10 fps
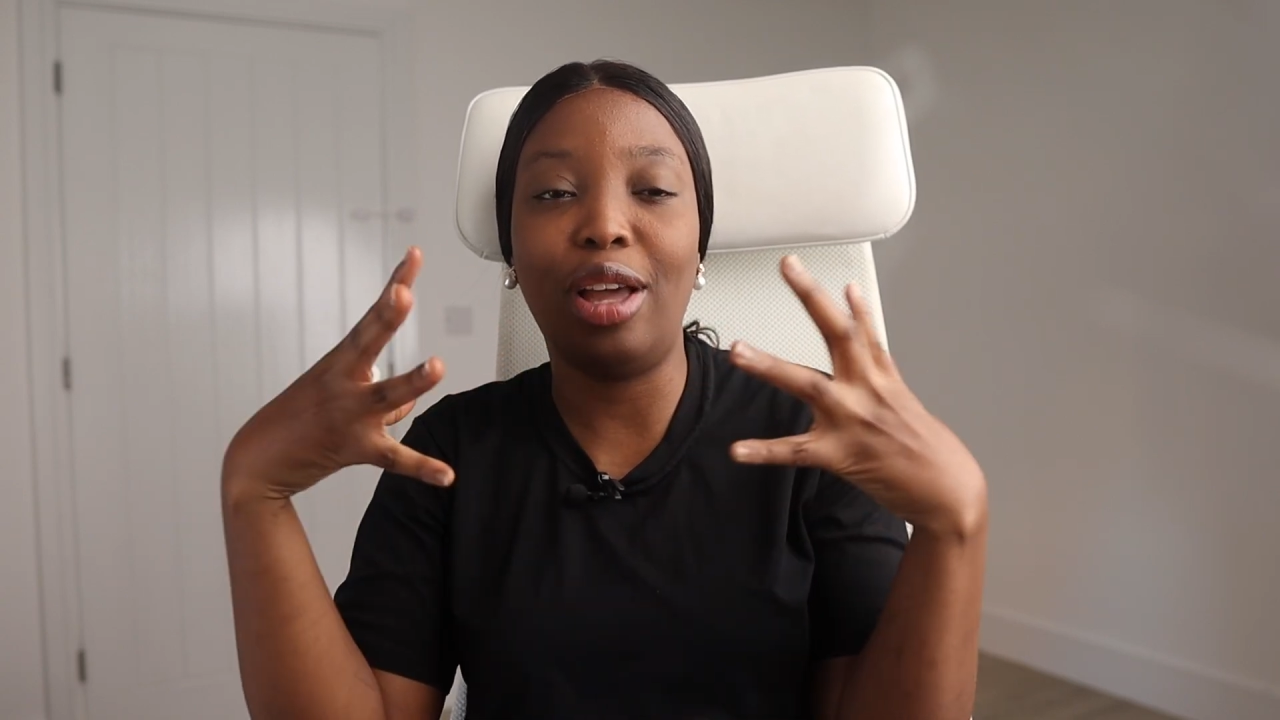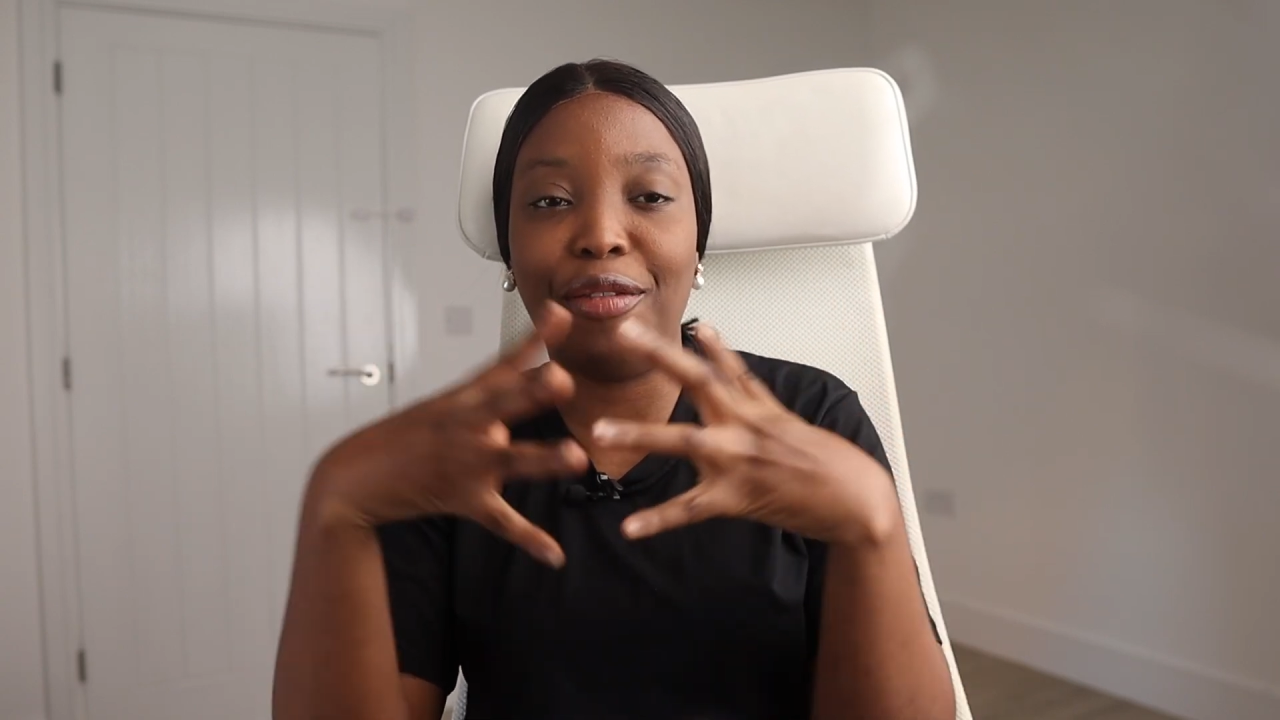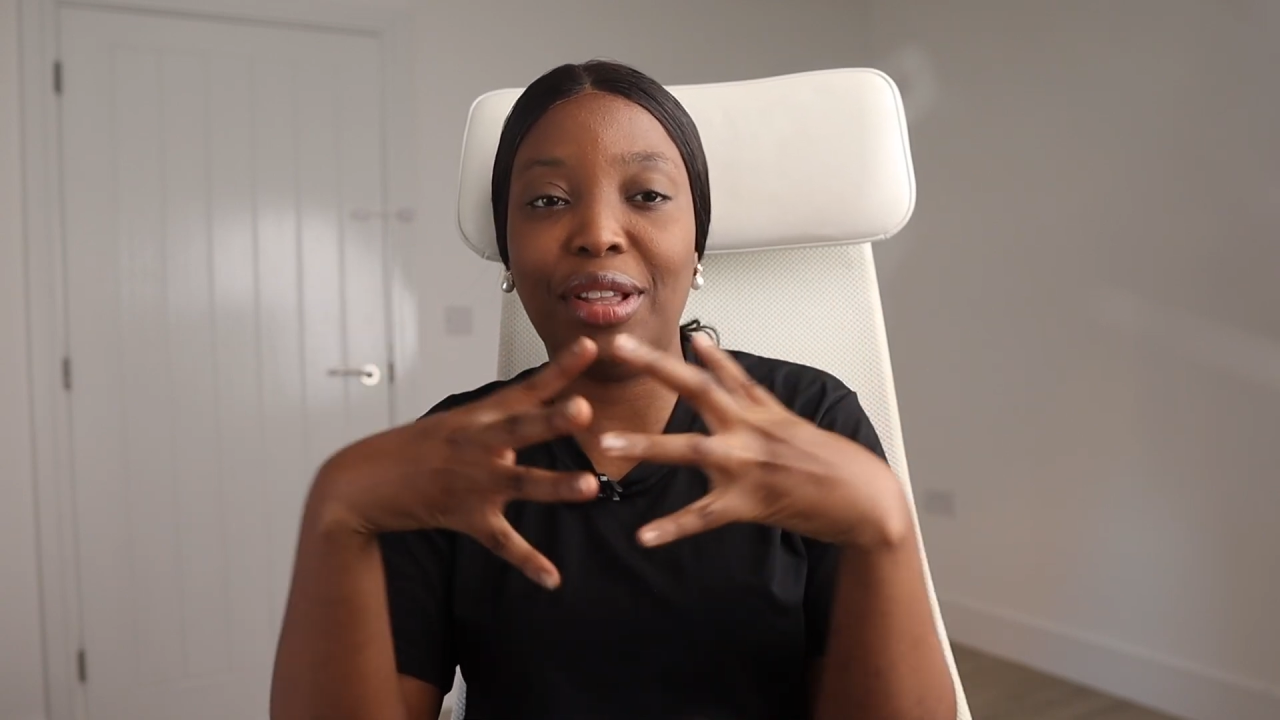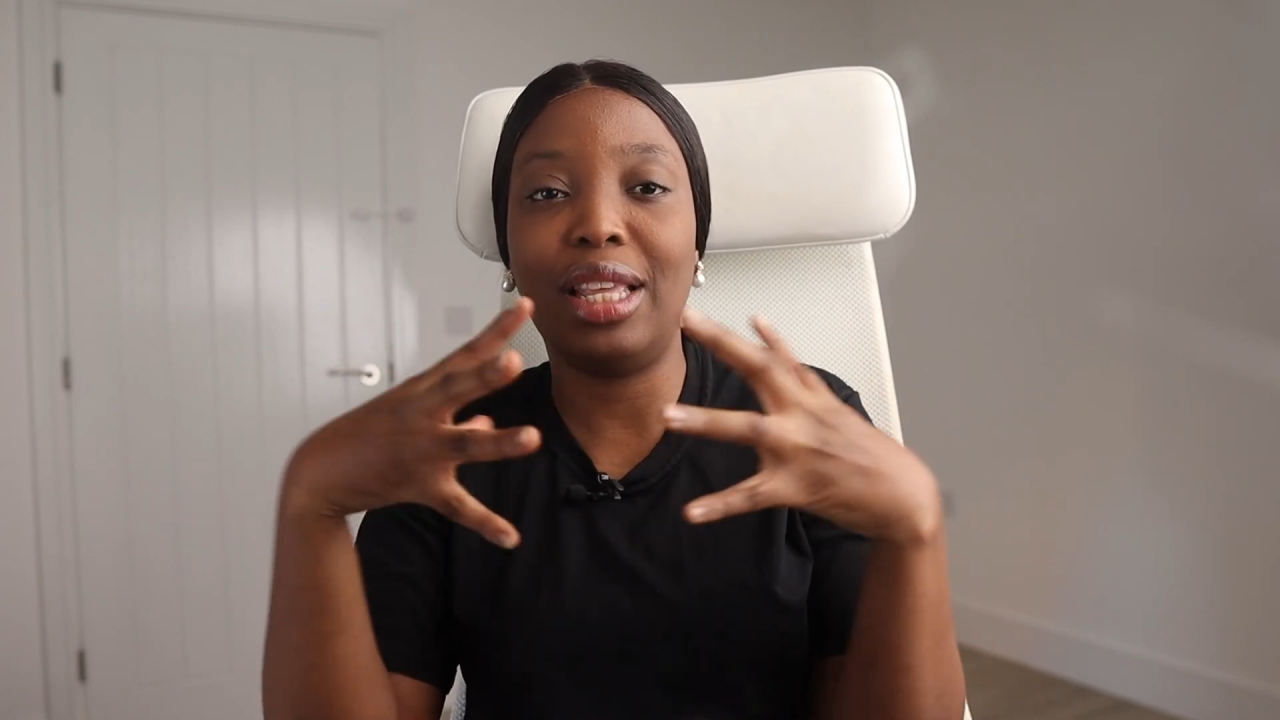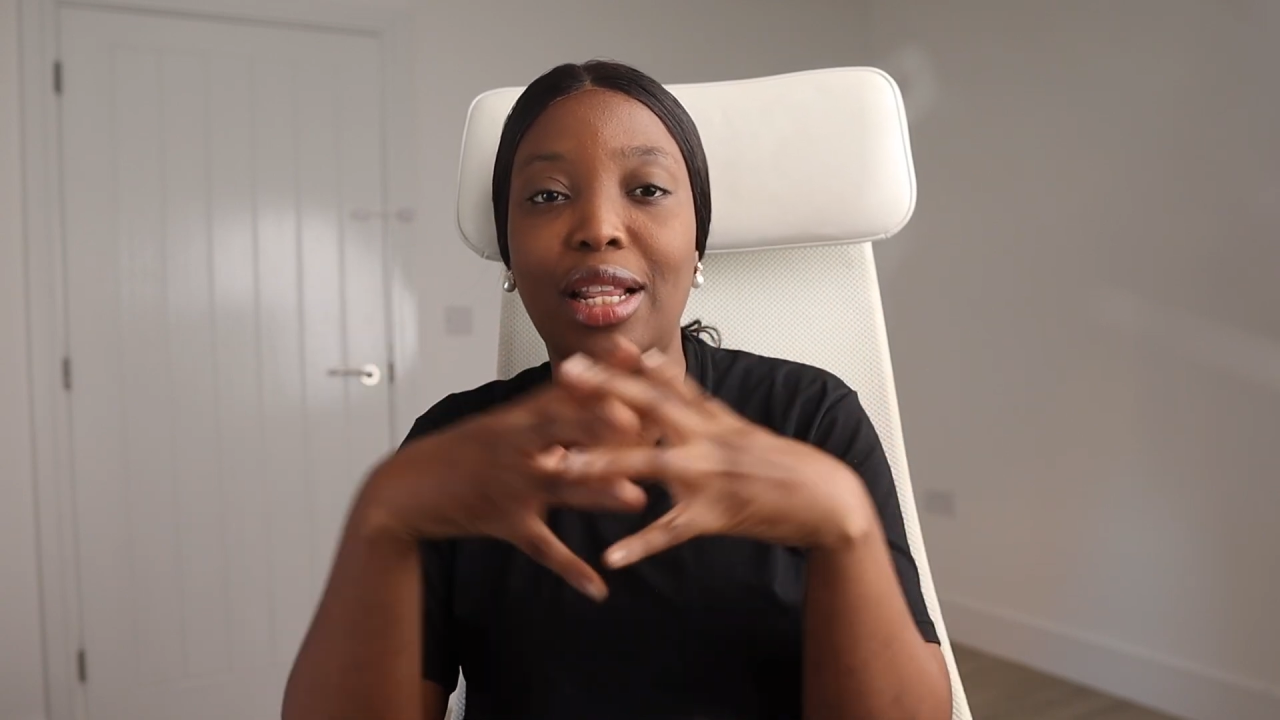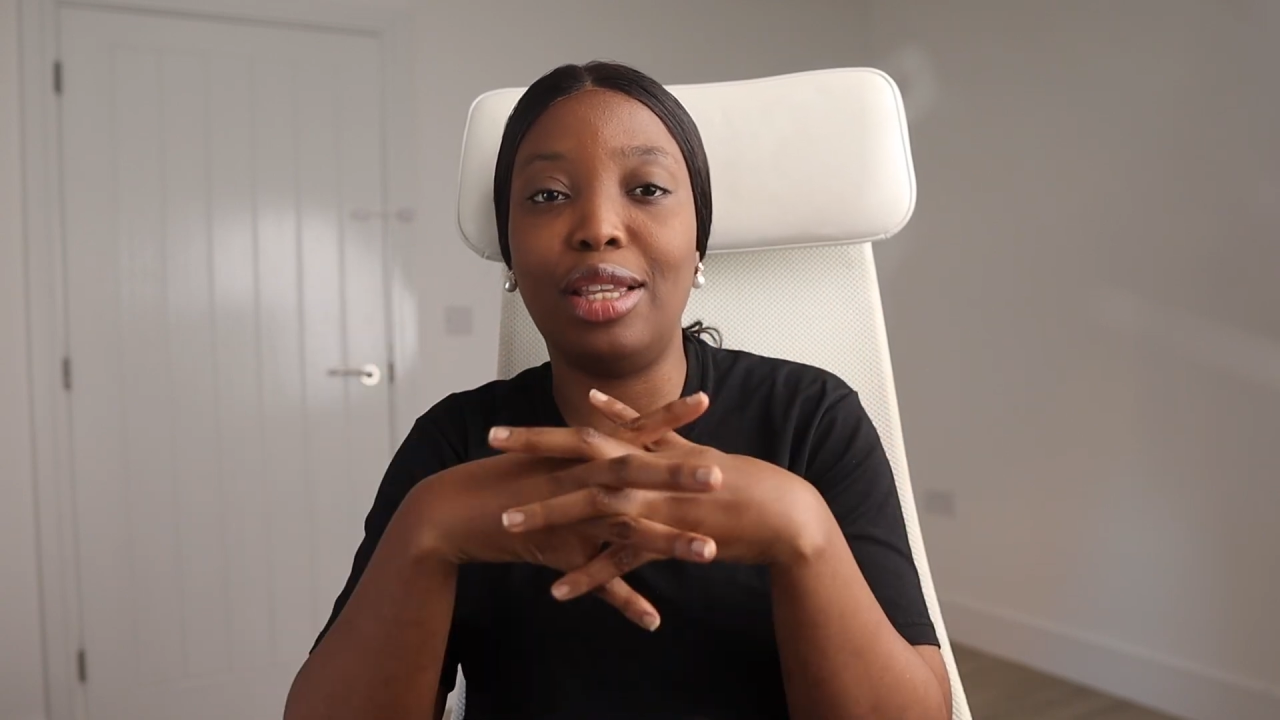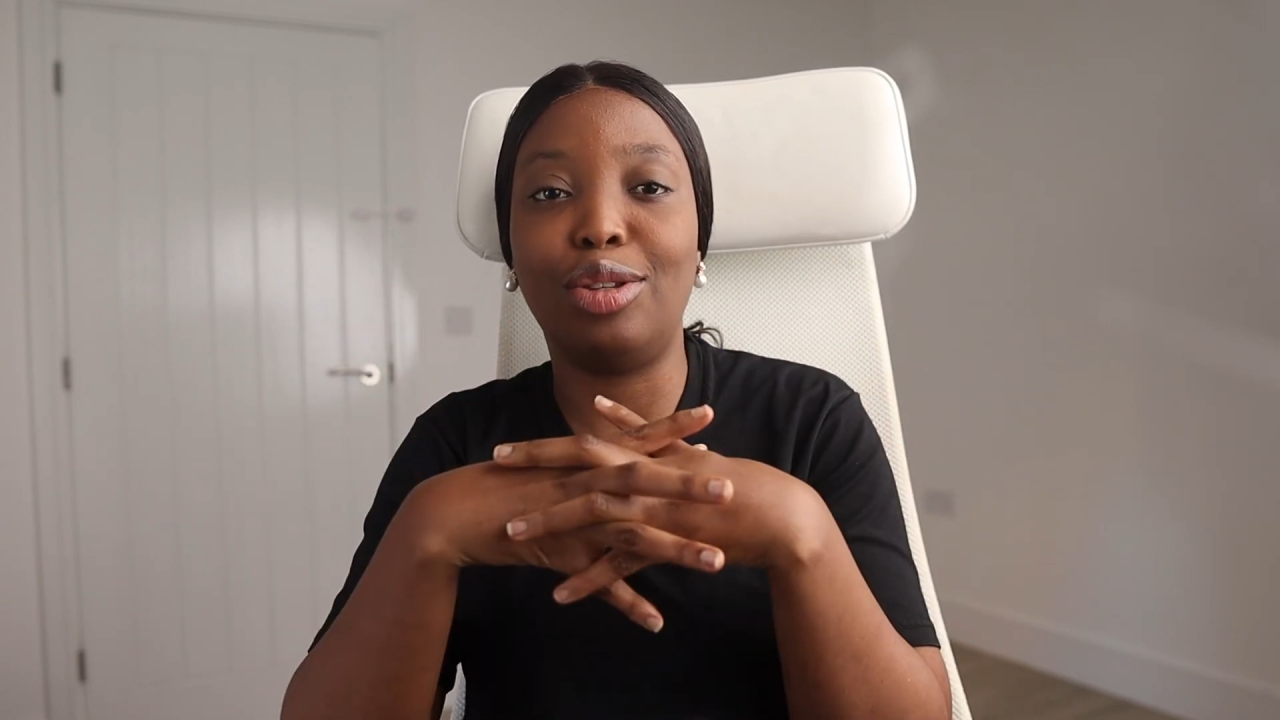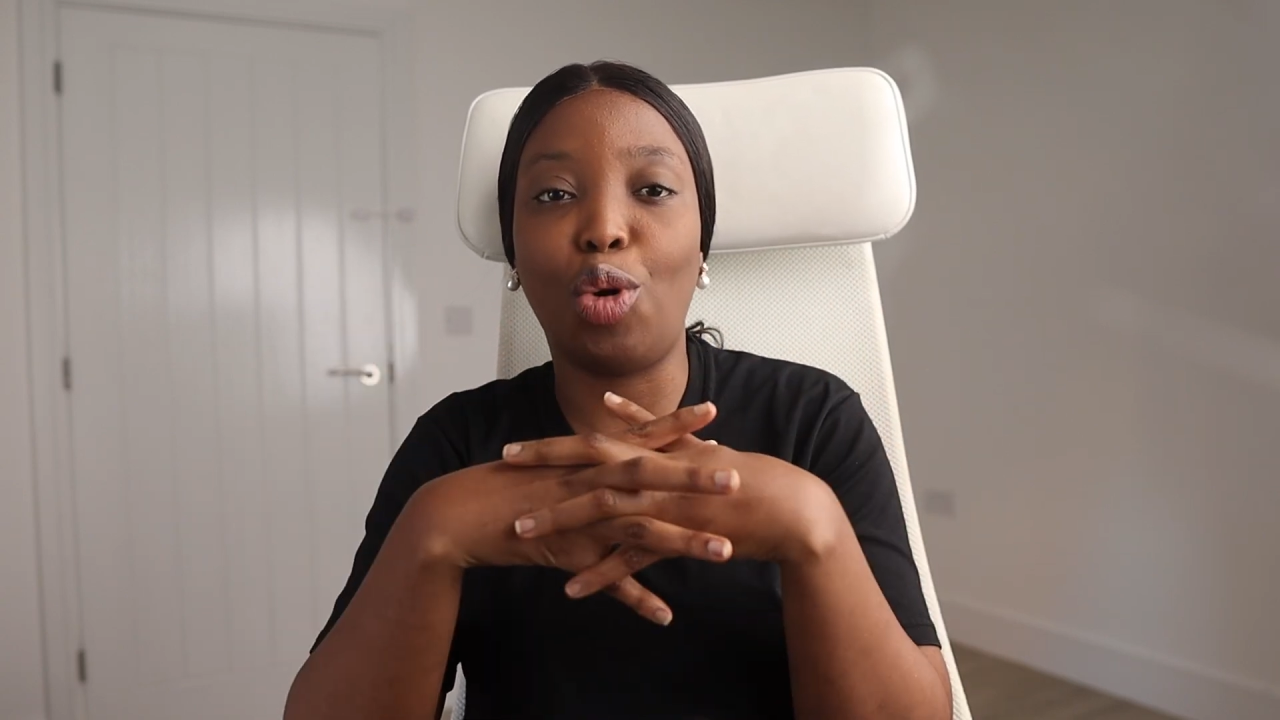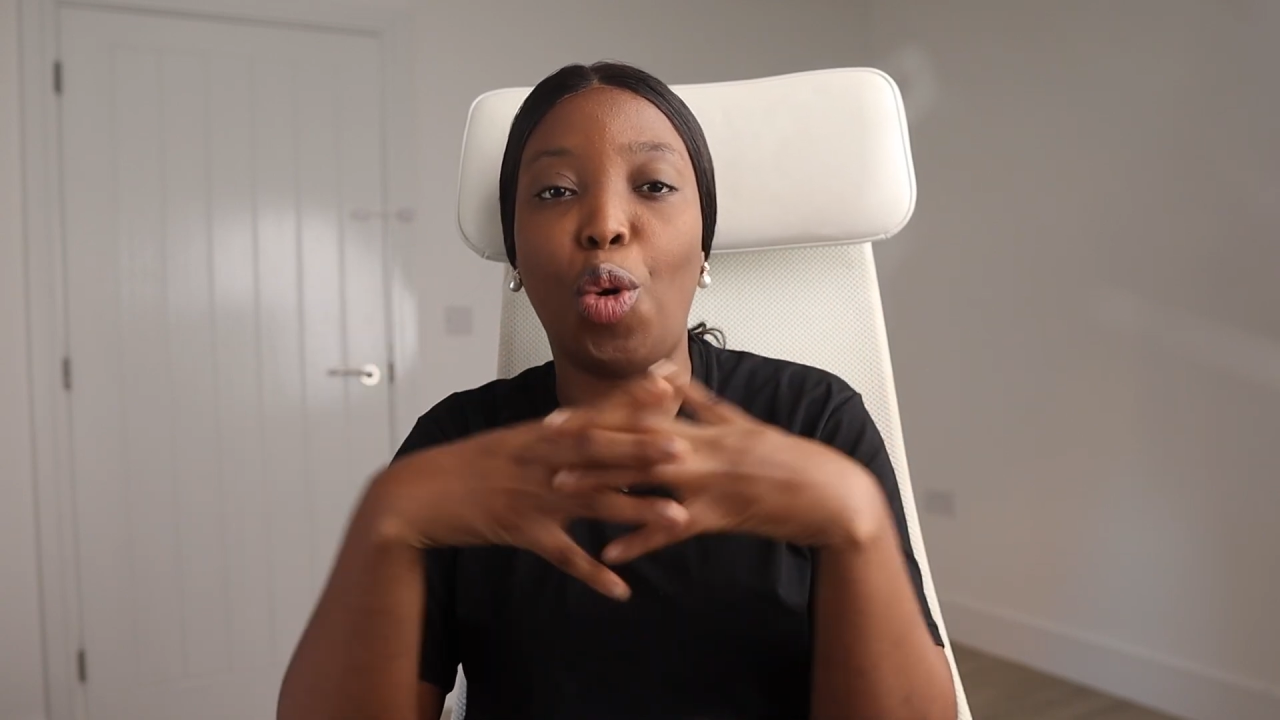everything is